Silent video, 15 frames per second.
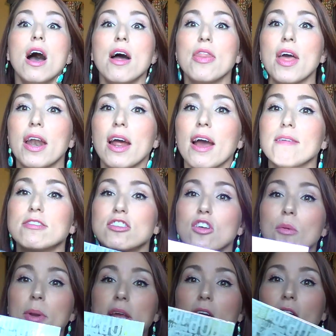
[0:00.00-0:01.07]
that have
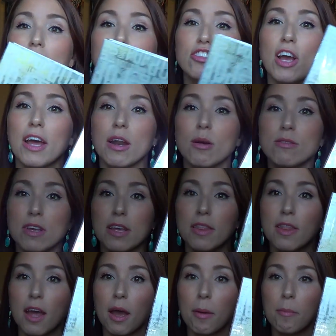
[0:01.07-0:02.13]
so many eyeshadows
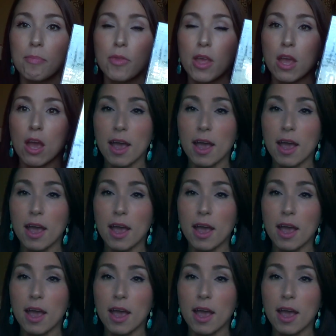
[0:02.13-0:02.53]
in them.